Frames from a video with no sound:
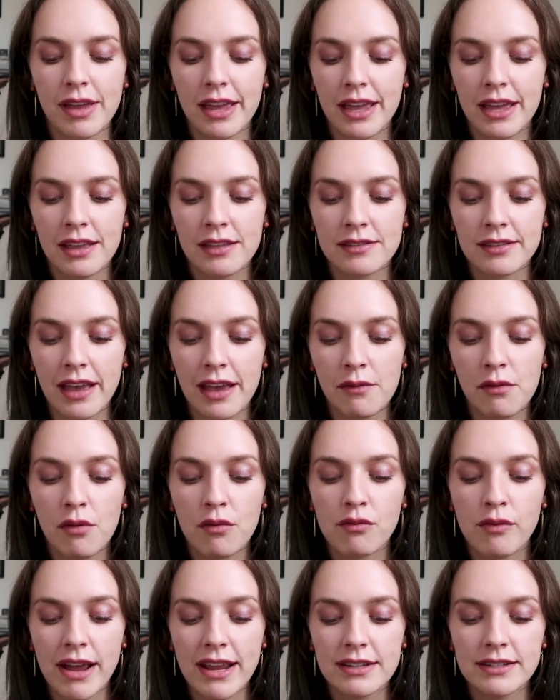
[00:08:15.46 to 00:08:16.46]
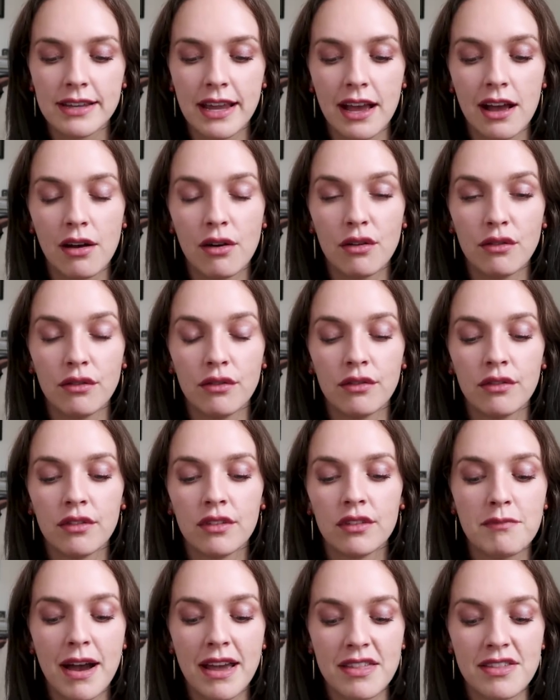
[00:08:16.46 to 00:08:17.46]
is I will write
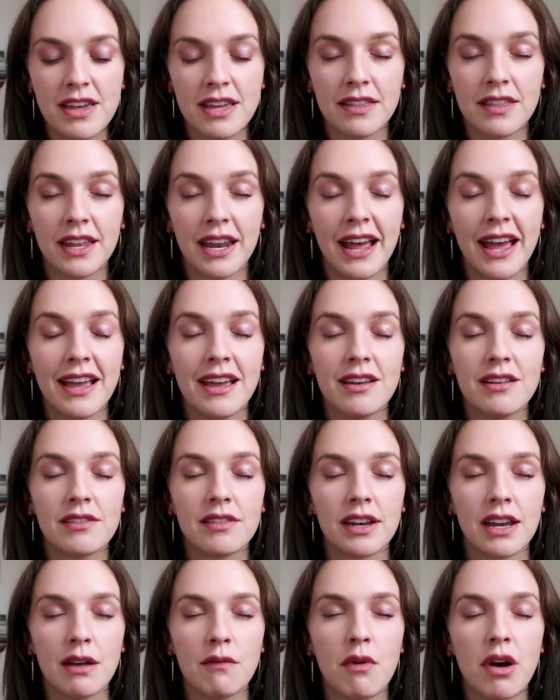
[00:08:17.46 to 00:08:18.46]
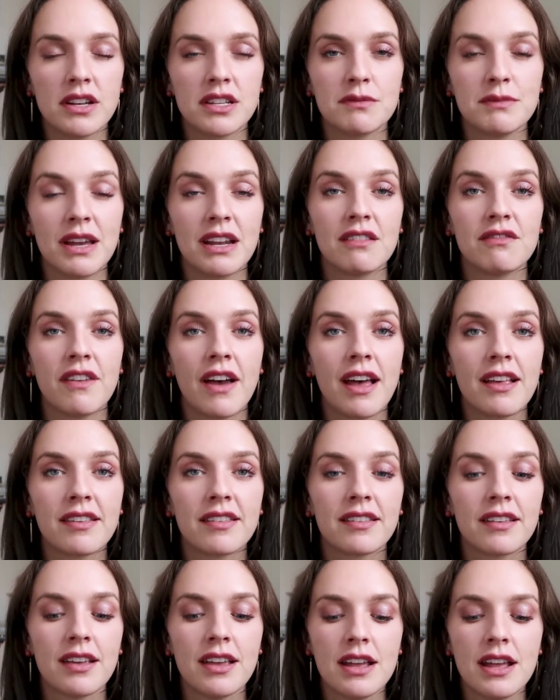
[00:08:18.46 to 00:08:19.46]
down my thing that I want to
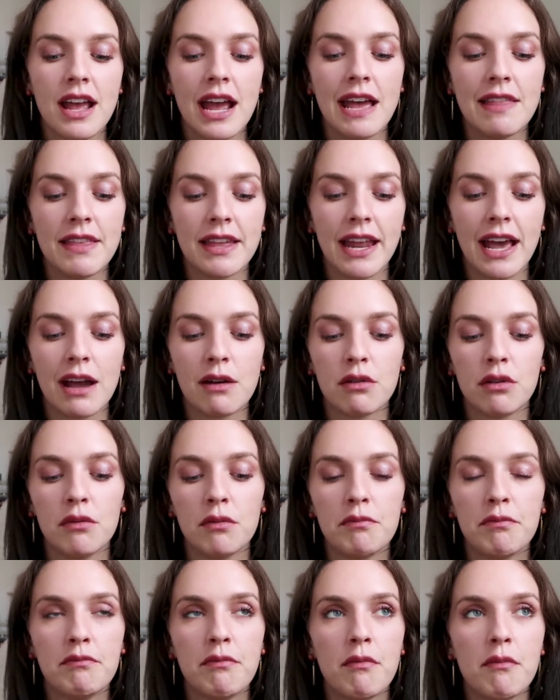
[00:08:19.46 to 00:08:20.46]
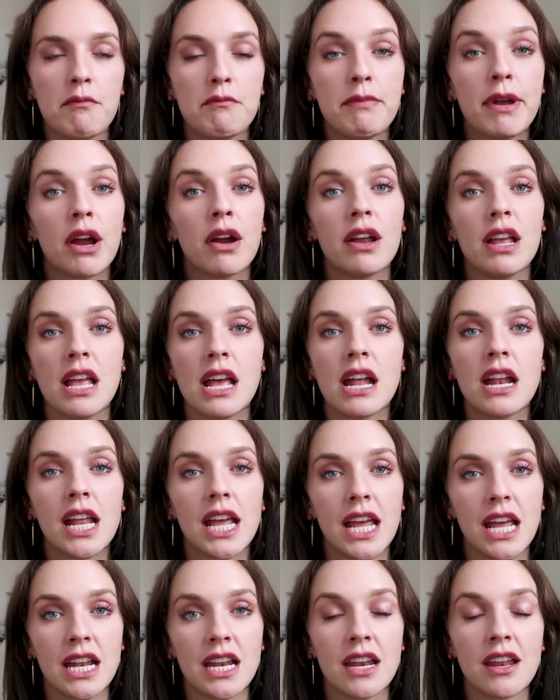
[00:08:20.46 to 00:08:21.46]
manifest, and then I will bury
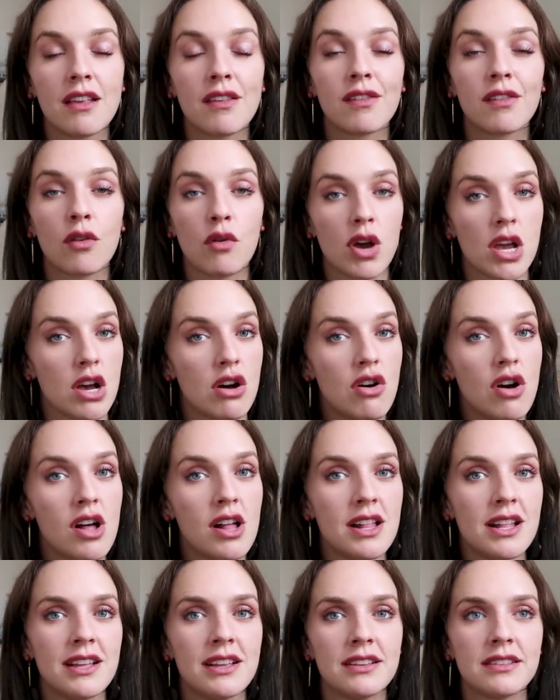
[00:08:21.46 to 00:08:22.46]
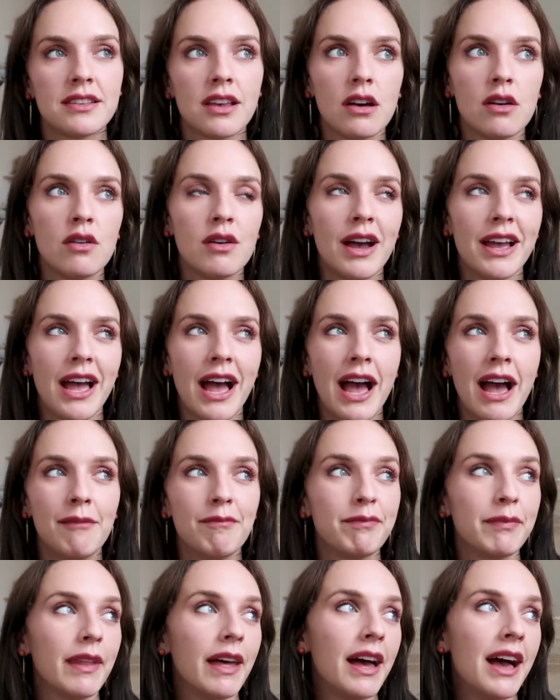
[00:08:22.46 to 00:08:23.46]
it in soil. So
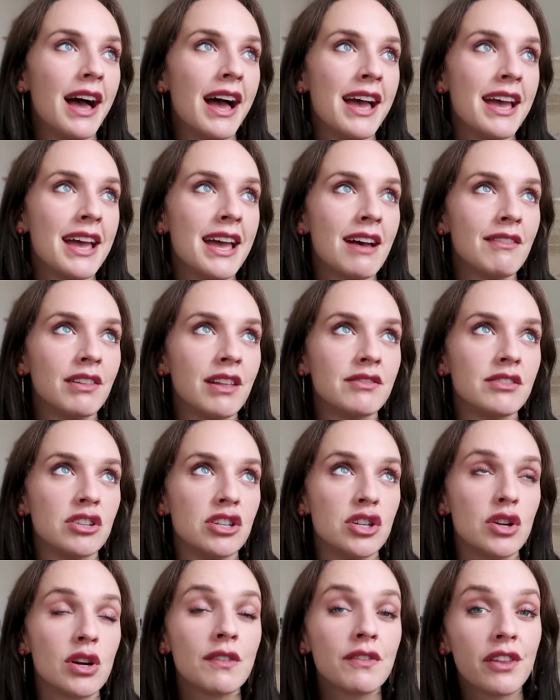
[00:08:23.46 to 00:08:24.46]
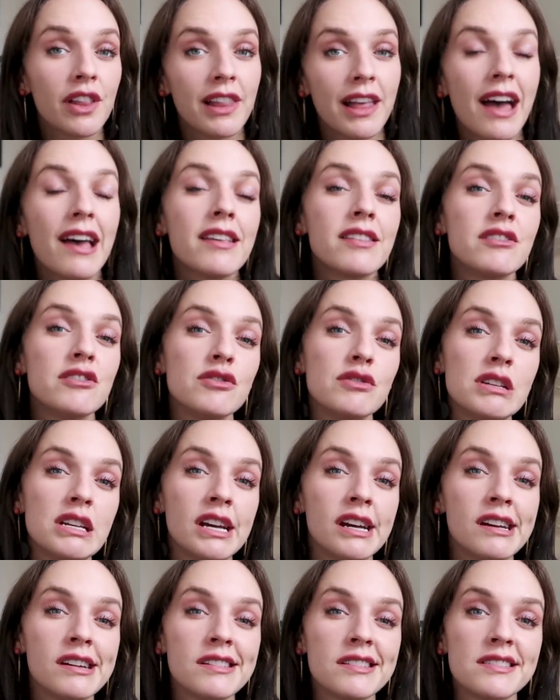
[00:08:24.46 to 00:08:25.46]
I have lived in New York for the last 2
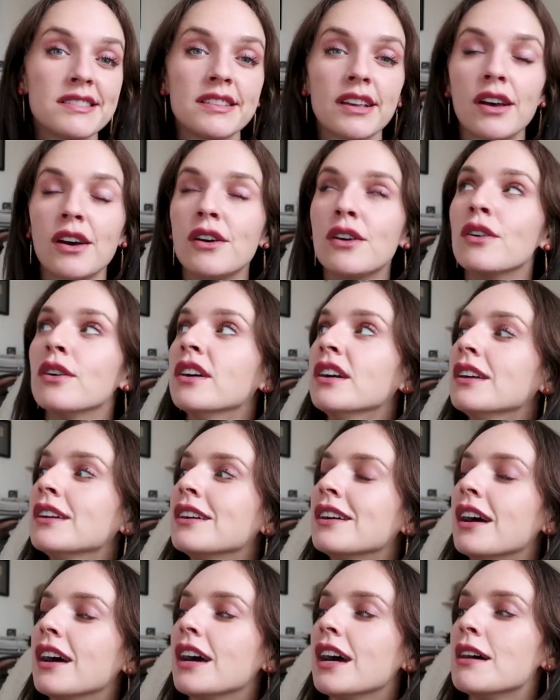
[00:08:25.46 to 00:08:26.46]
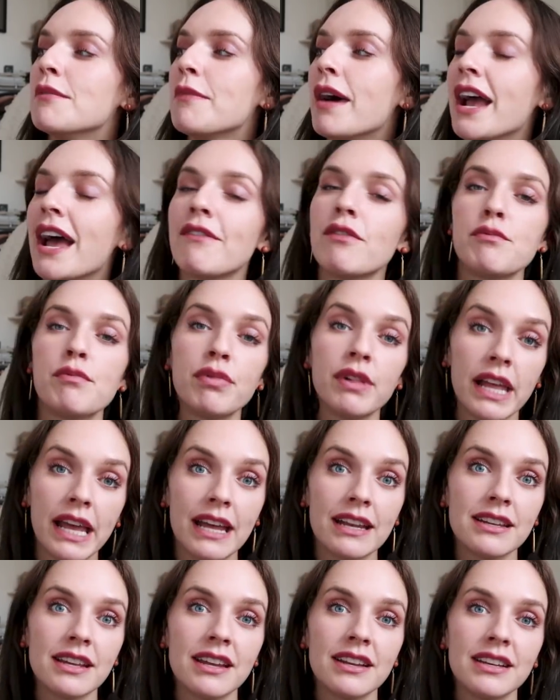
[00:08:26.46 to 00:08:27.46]
years, so I have a
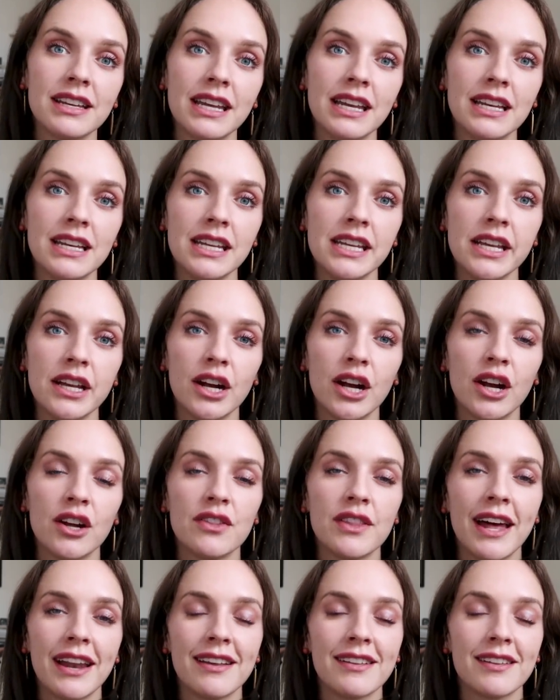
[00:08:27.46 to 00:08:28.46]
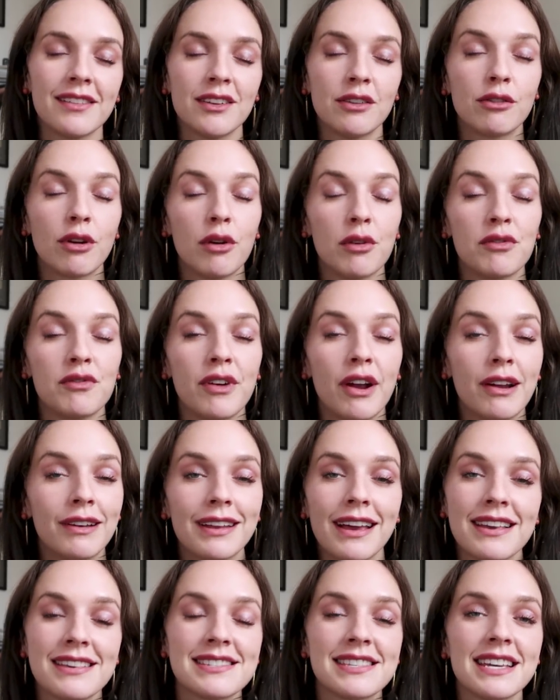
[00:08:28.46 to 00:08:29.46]
plant in here that it grows very
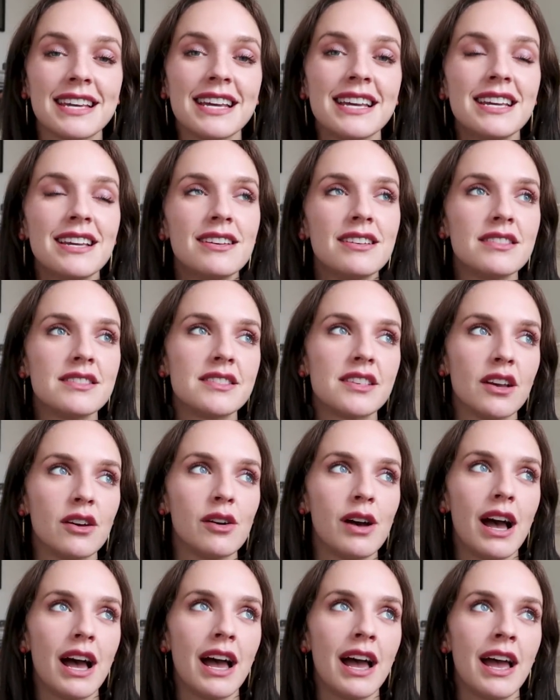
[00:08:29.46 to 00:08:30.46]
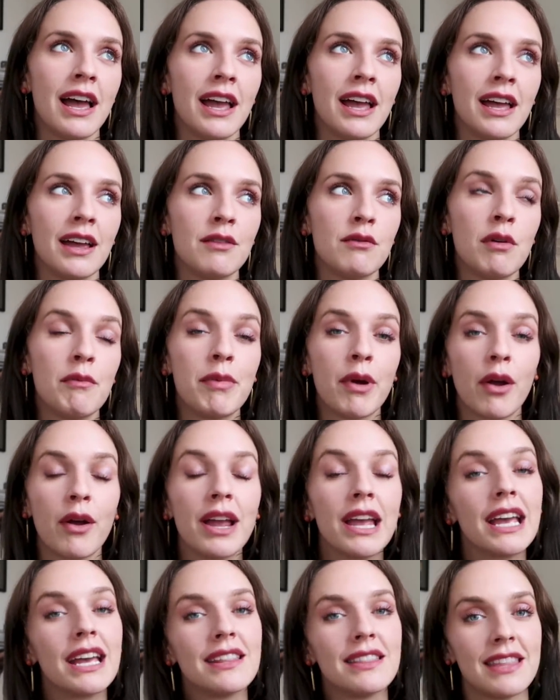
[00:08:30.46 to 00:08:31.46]
nicely. So I will
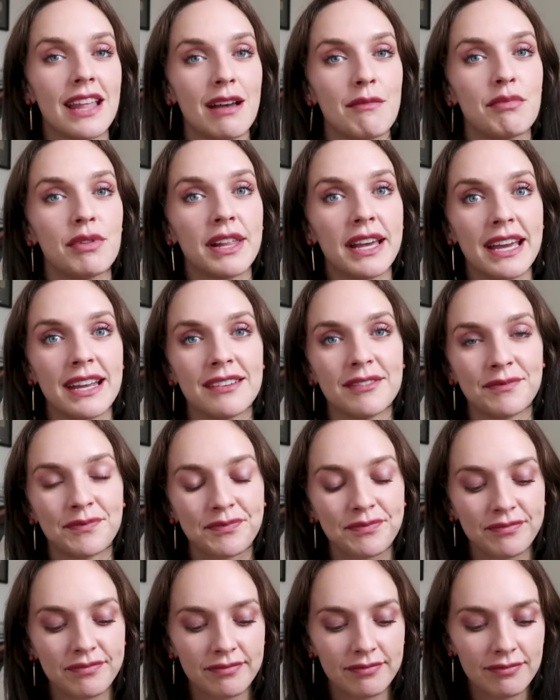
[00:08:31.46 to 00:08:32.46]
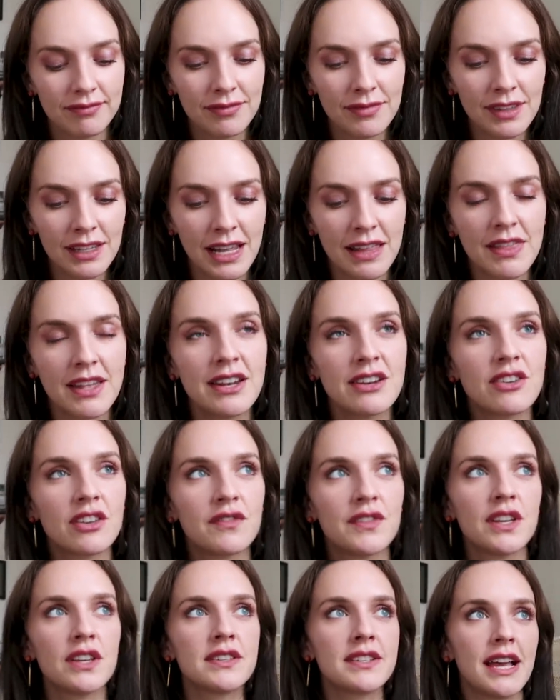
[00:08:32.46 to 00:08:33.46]
bury it in that plant. And then it
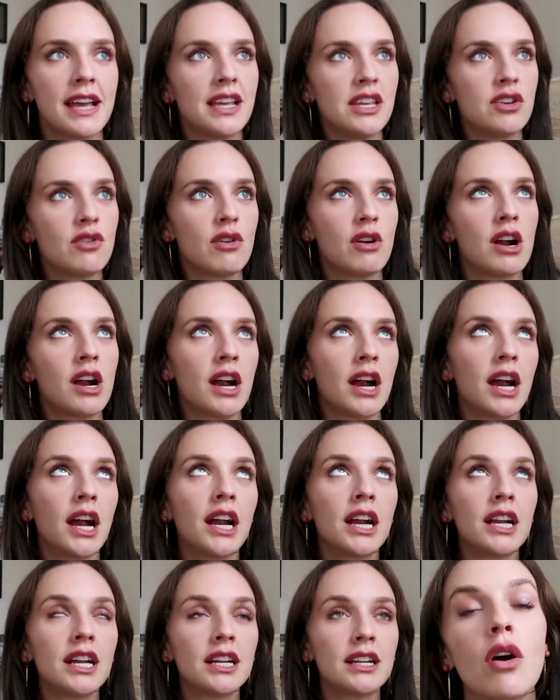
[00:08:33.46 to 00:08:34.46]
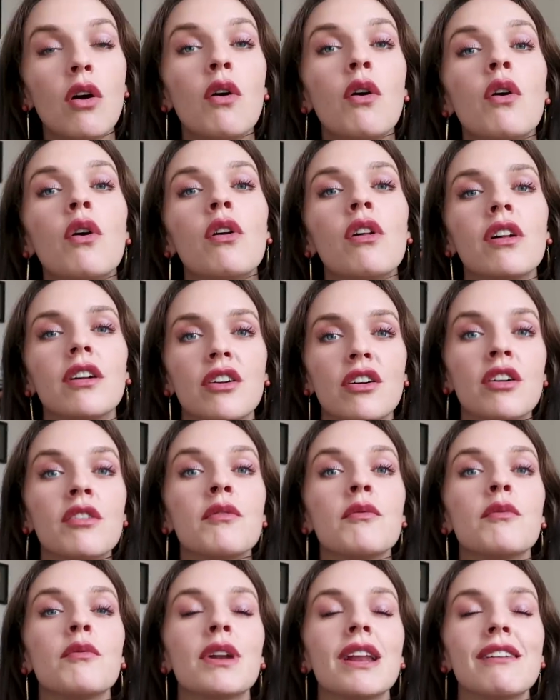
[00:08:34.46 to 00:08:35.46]
just feels like your goal or
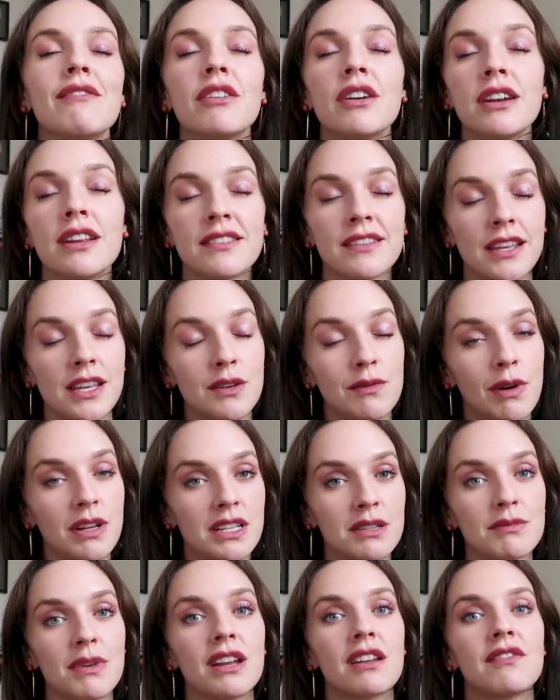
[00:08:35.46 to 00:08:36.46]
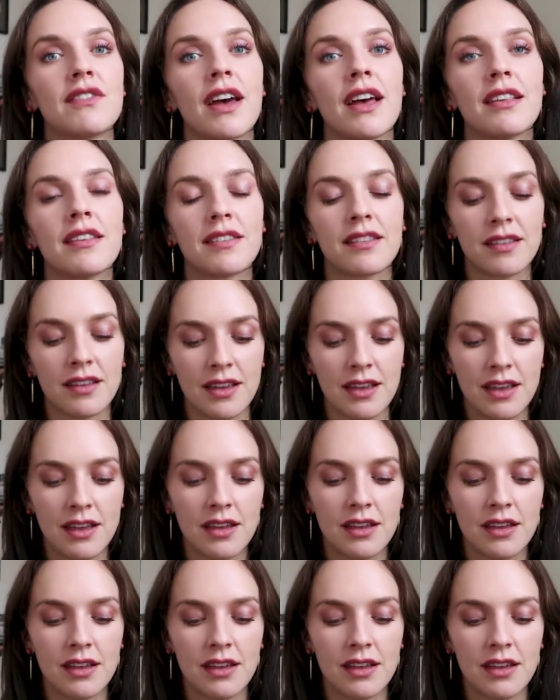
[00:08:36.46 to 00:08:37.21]
whatever it is that you want to manifest